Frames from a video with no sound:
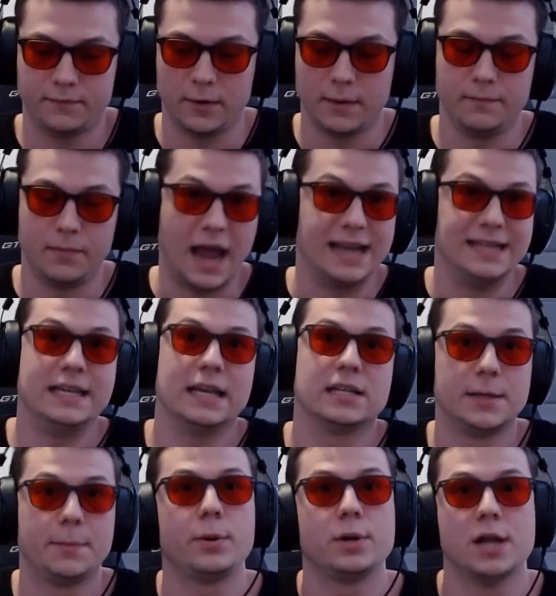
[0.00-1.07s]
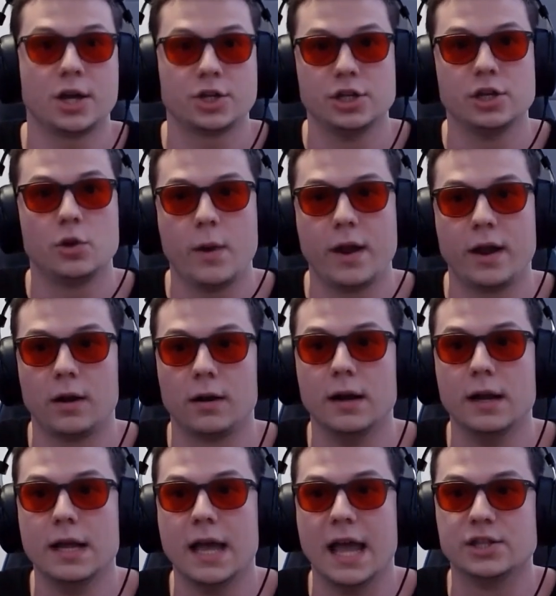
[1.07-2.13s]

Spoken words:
from idea to production quicker.